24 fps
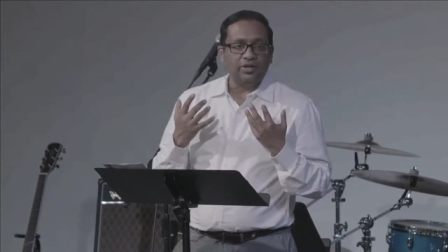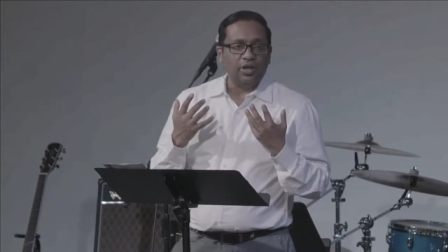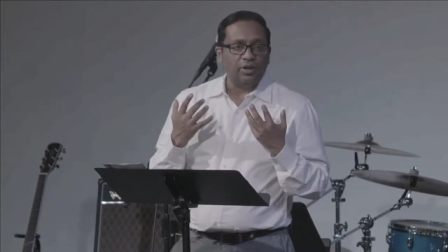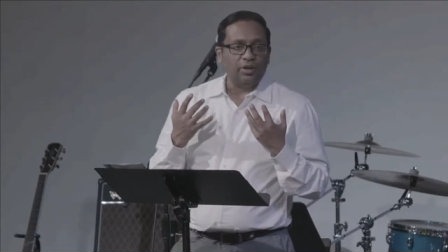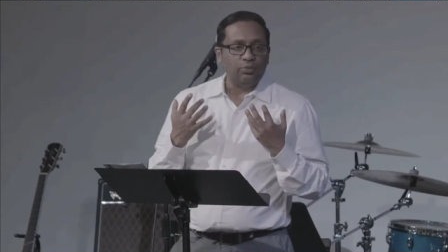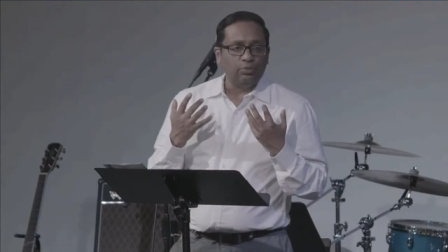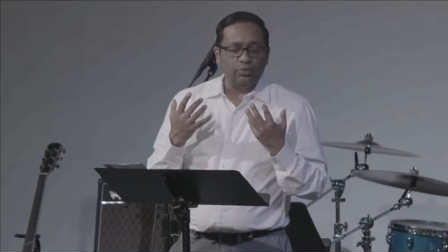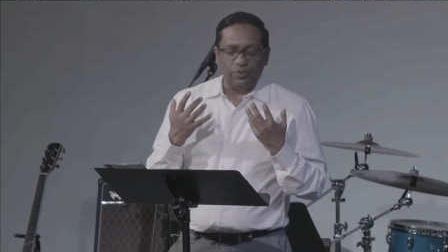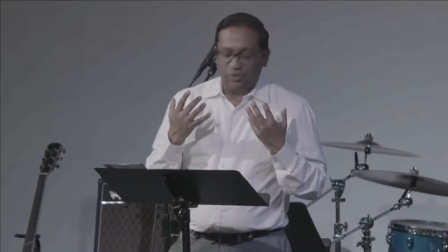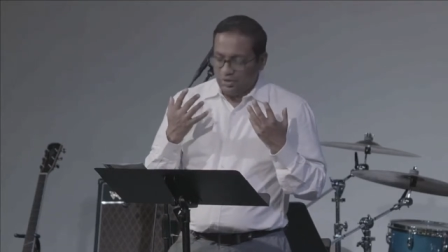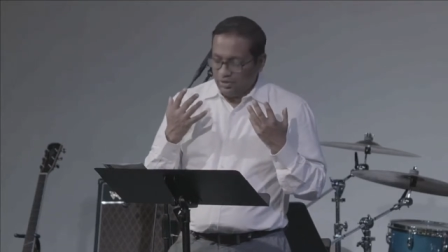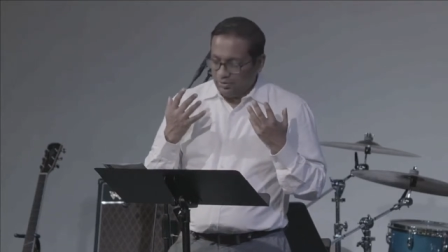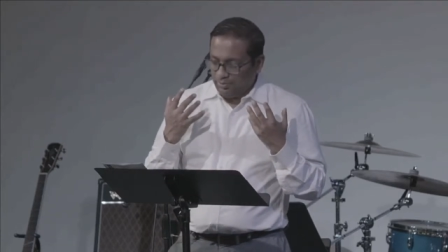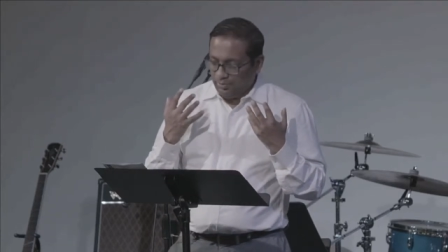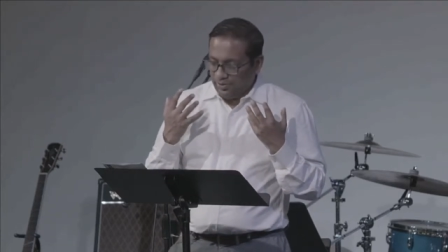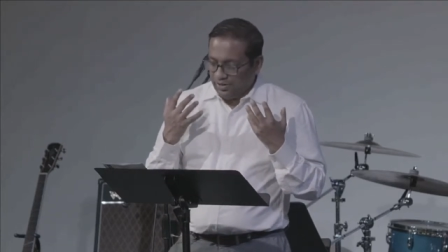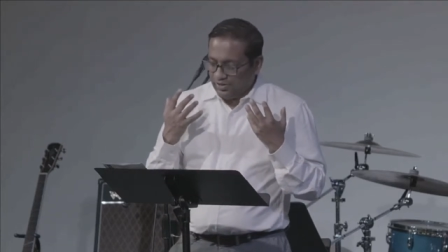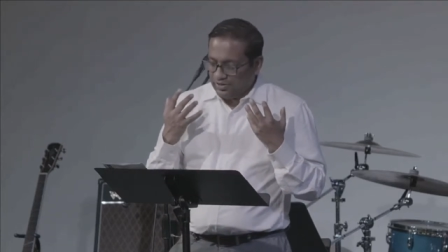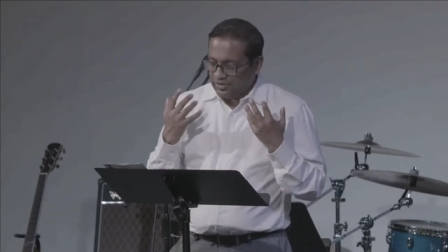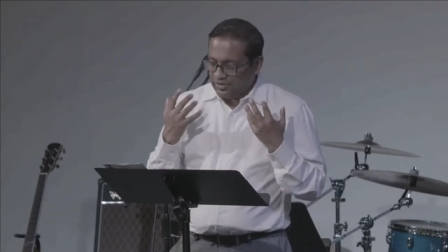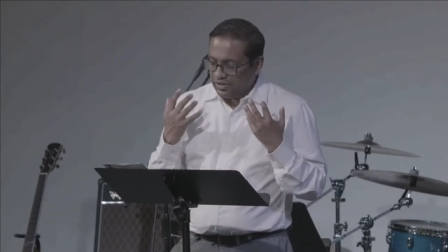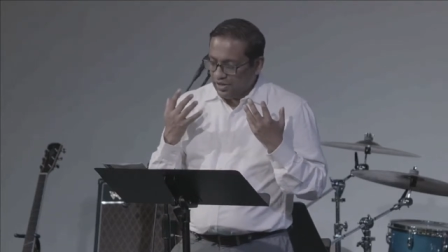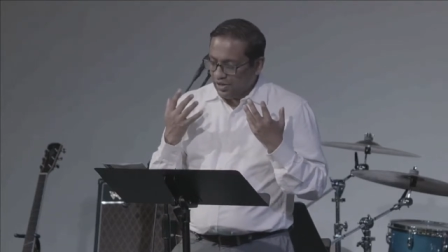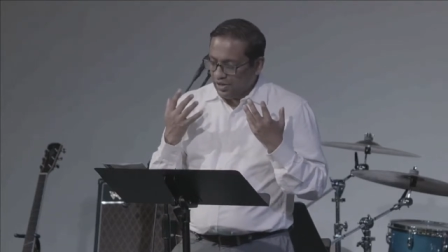that word
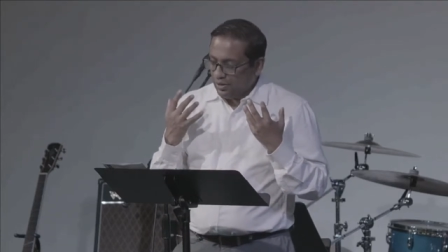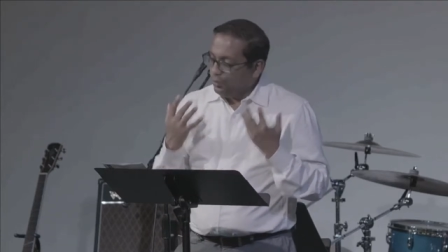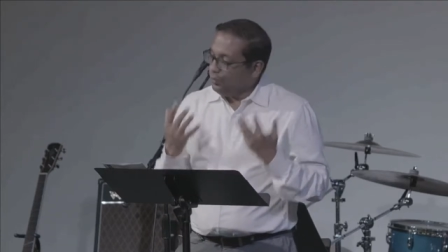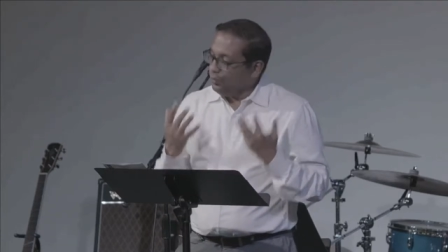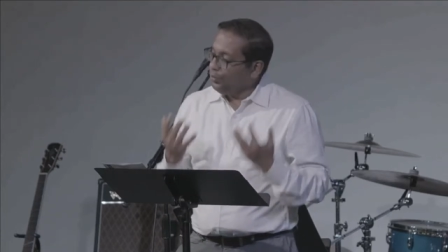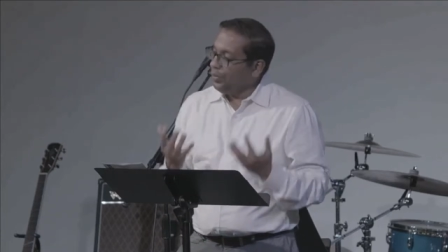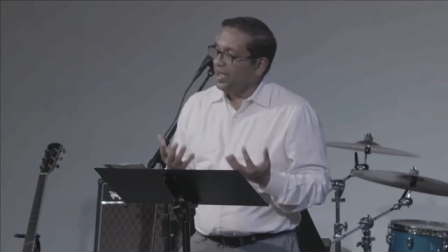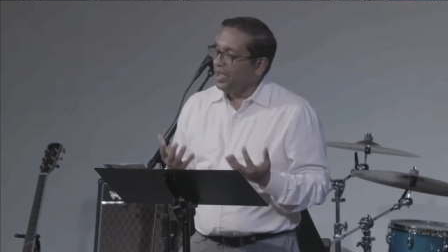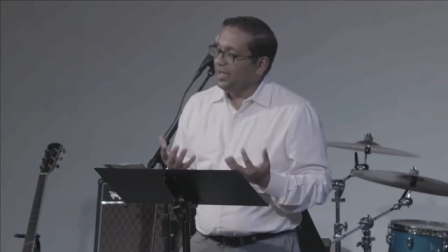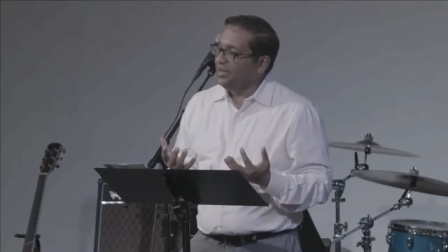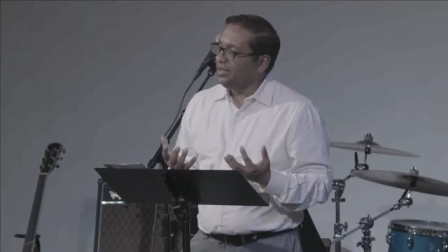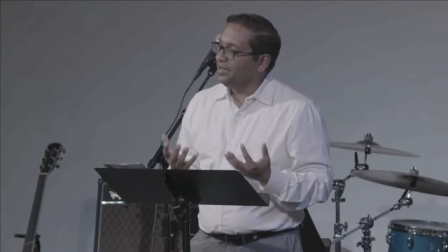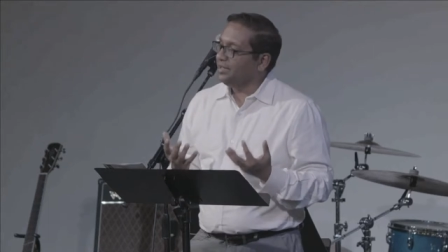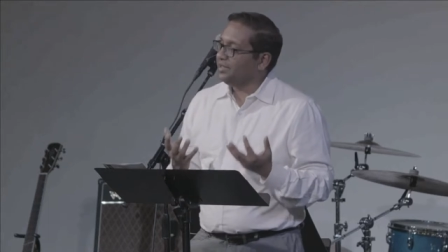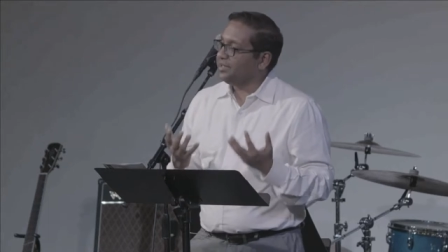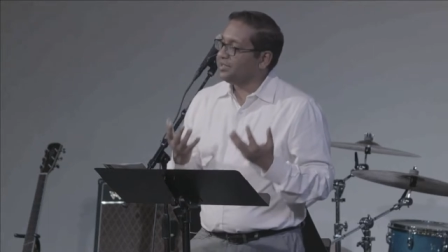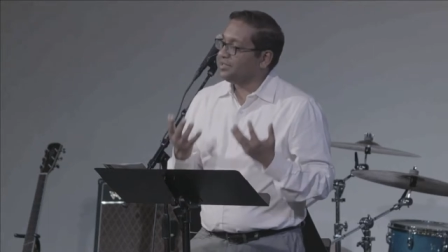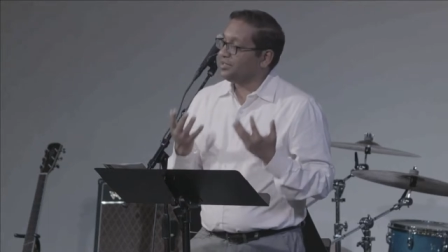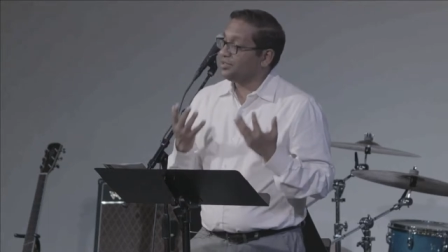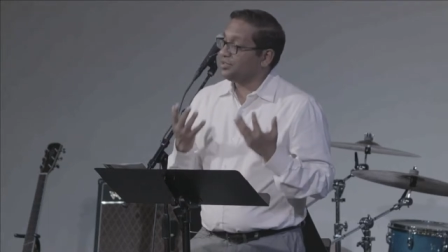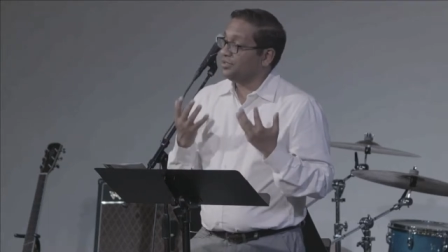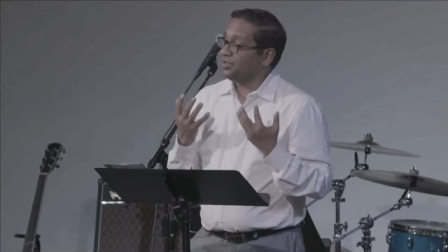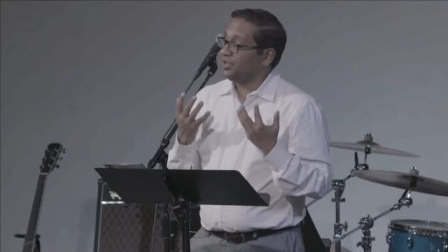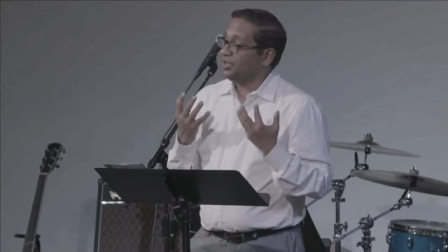means
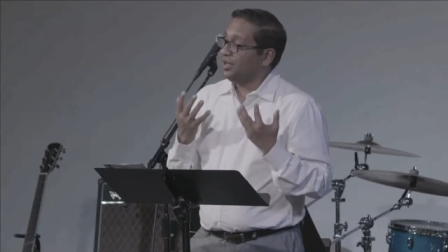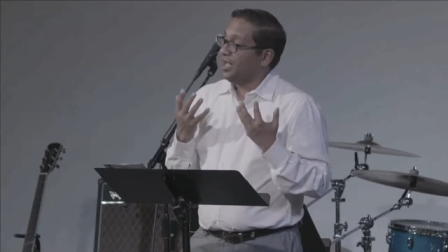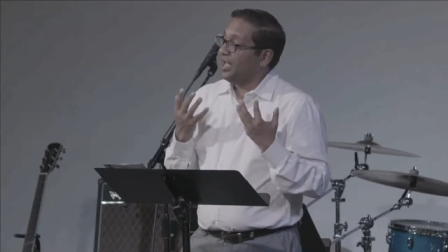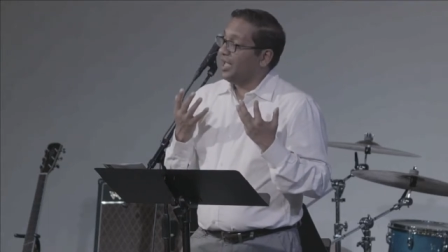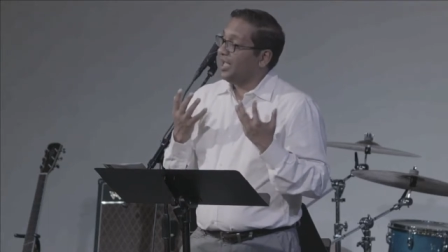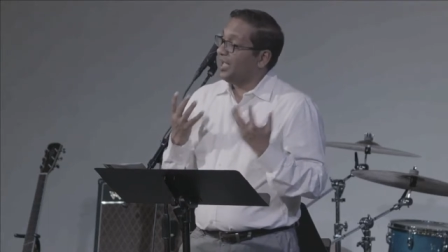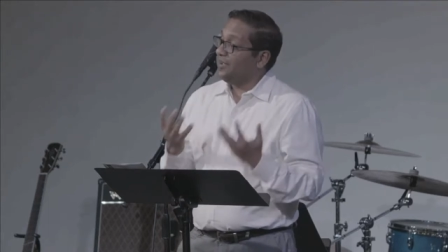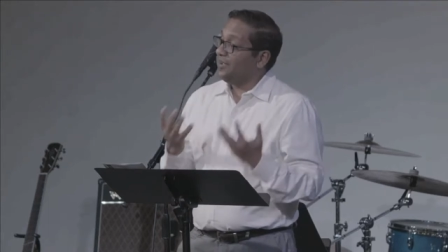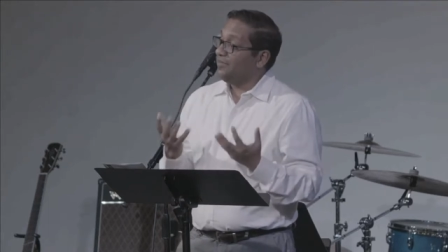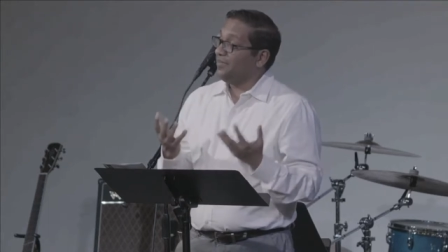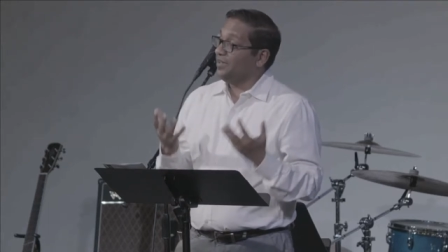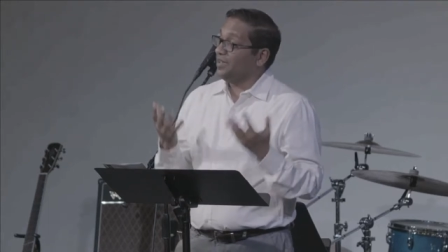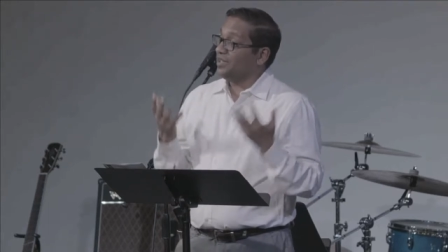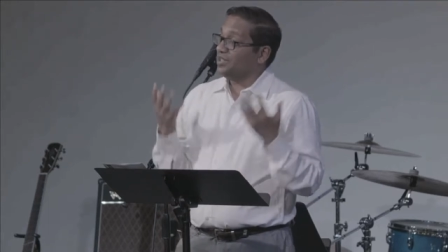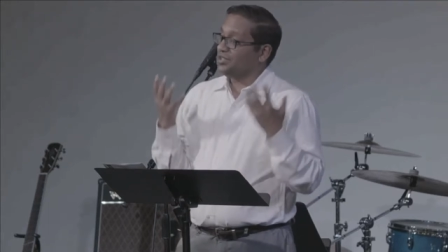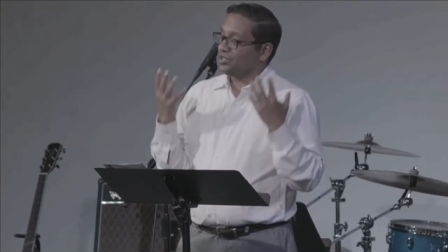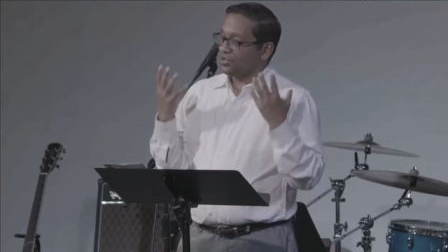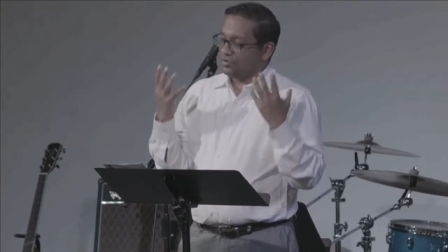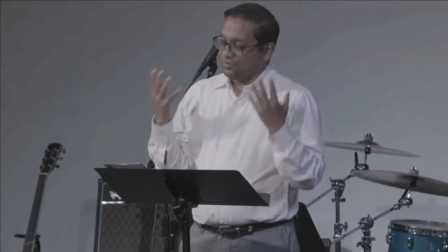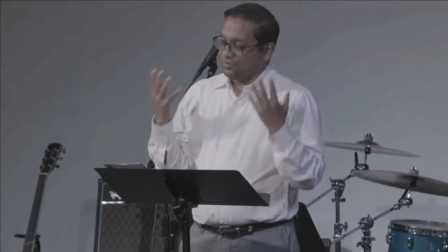weightiness or heaviness,